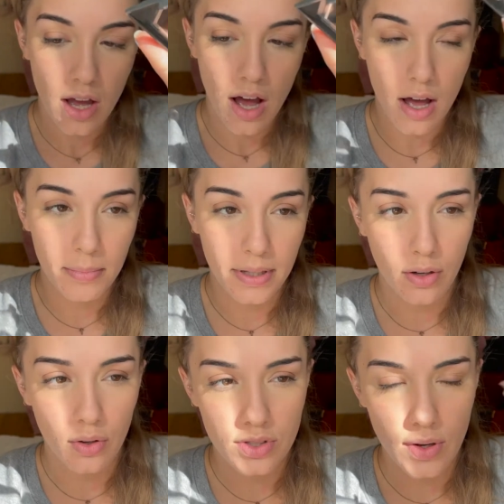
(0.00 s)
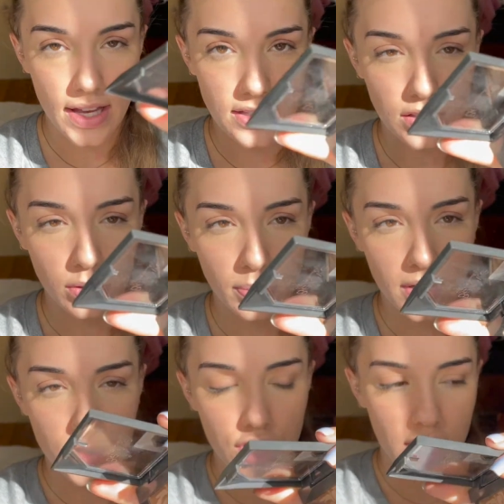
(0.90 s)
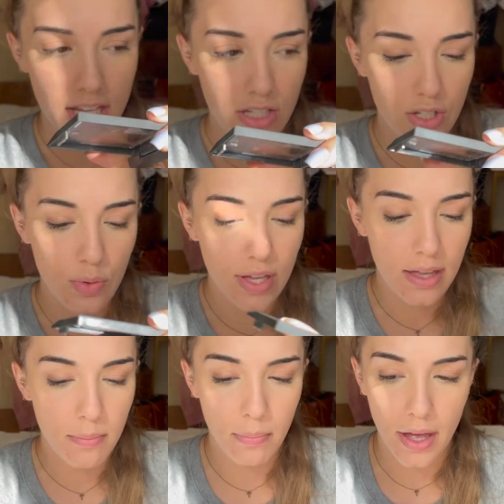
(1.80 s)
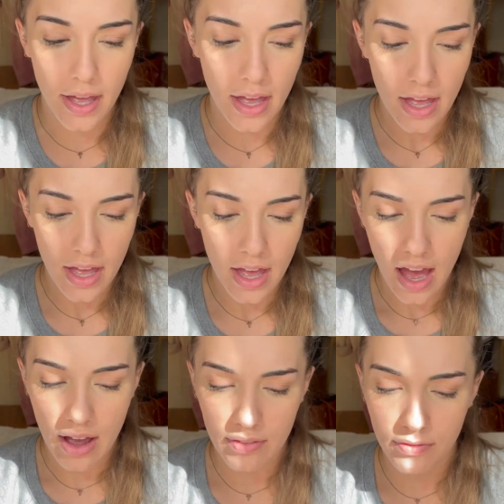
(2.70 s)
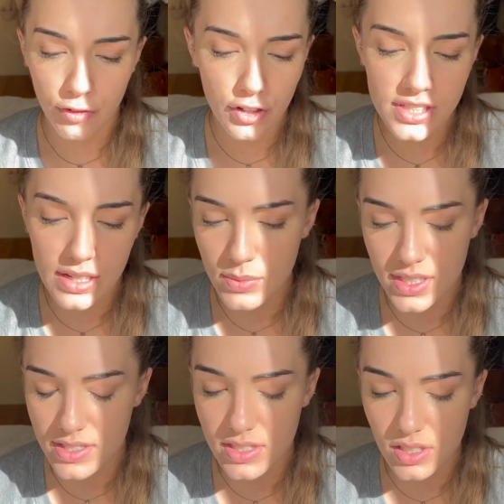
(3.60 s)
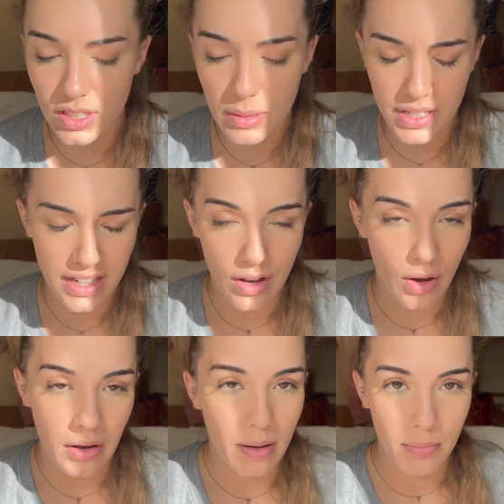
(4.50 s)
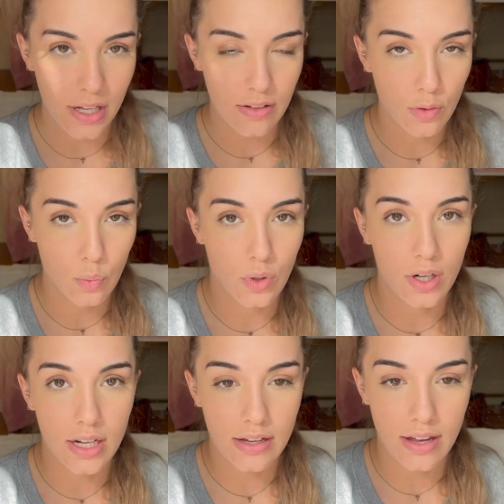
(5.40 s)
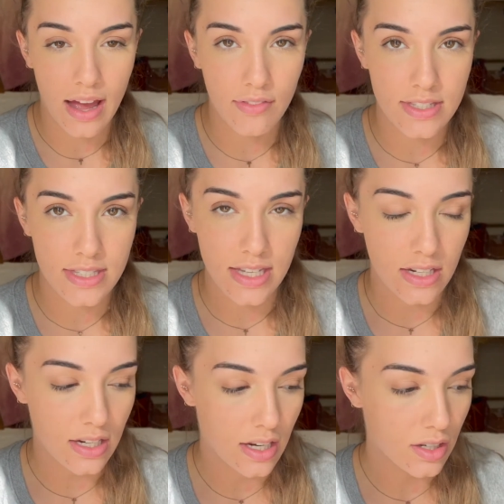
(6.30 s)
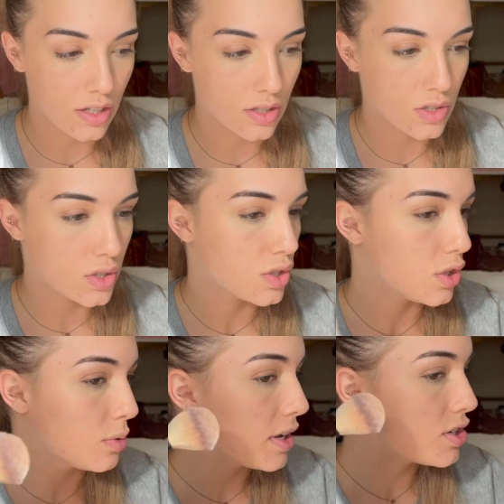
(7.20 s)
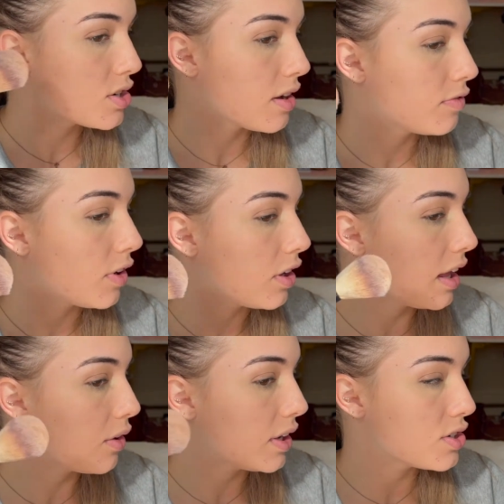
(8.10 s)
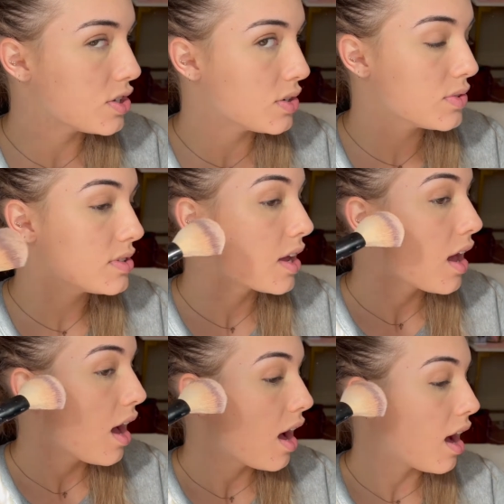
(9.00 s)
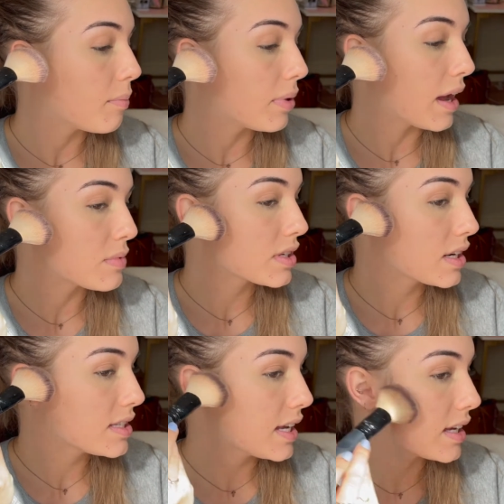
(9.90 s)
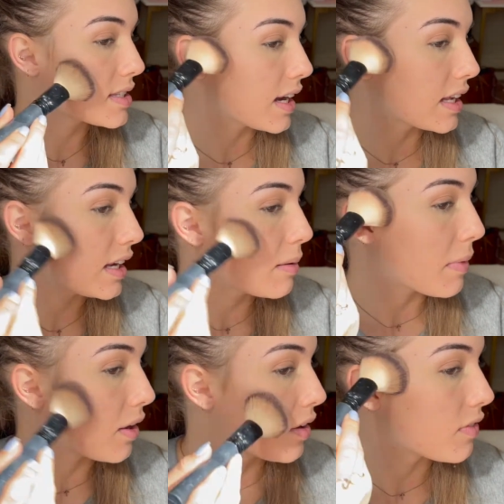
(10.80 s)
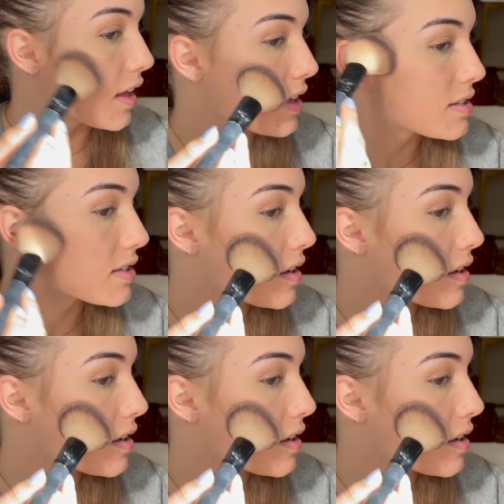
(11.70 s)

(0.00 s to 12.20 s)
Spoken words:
And it also has a little bit of sheen to it, but at first it was concerning, but now I'm not even worried. I haven't seen too much of fallout issues, but I'm just going to take a tiny amount of this,